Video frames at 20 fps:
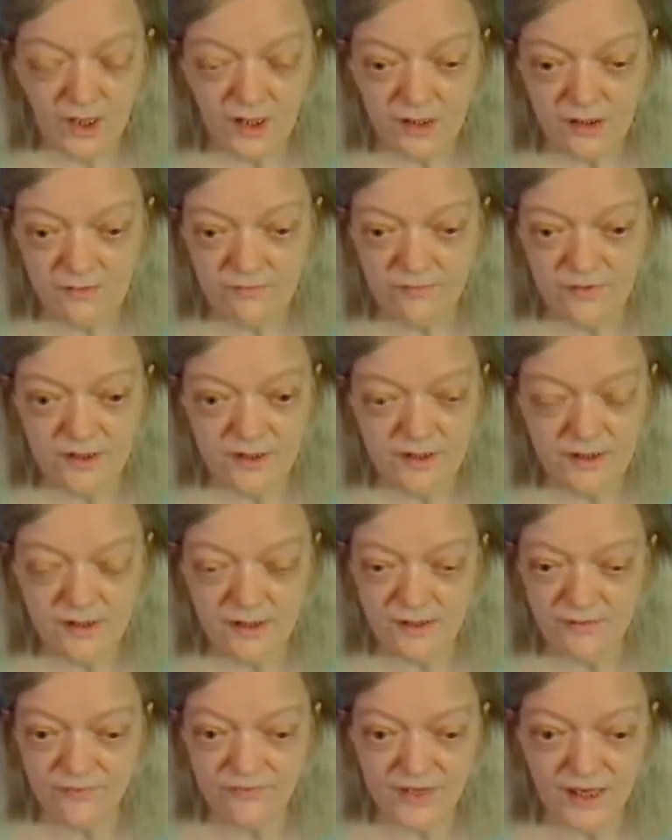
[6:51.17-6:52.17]
And
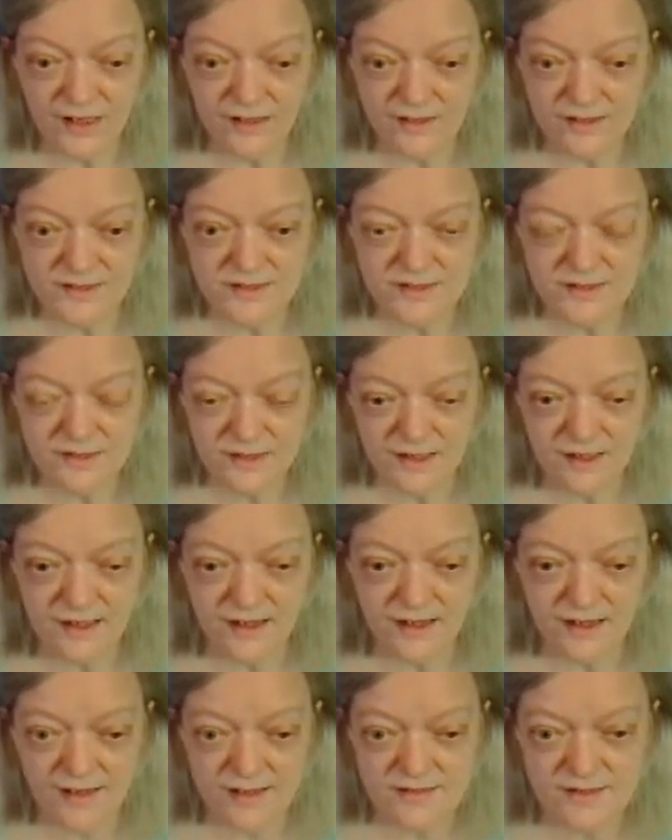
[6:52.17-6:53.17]
if that isn't the
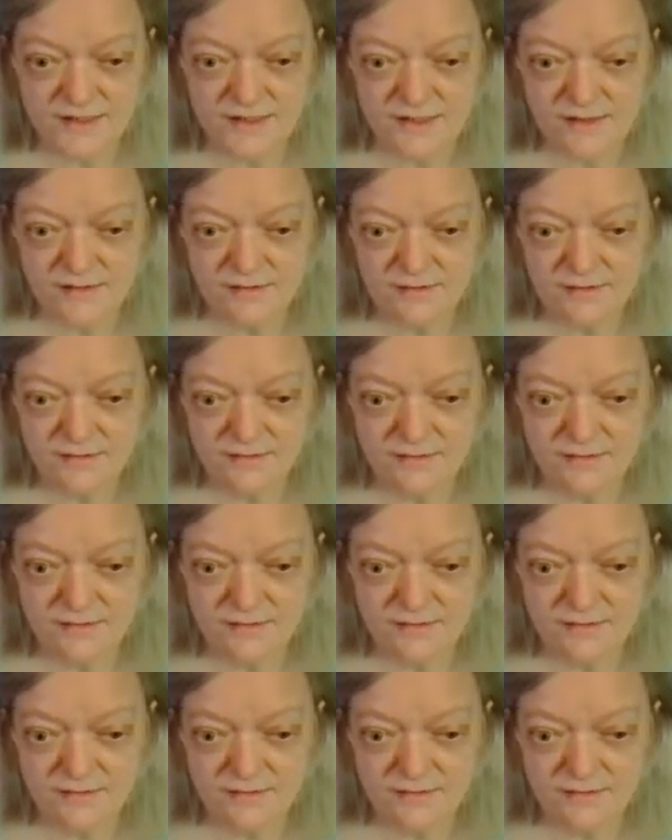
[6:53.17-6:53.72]
case,